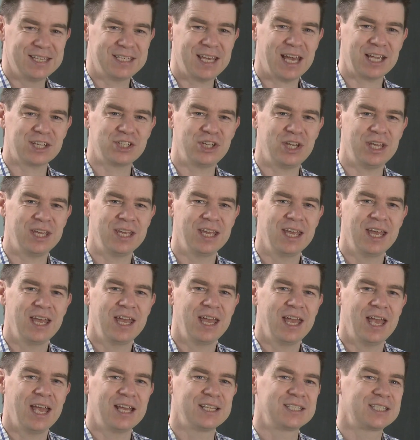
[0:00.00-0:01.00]
actually
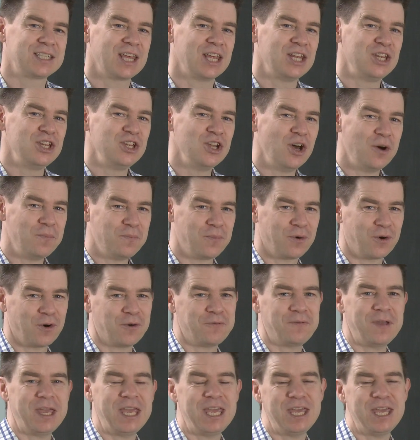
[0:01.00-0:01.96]
it's the number of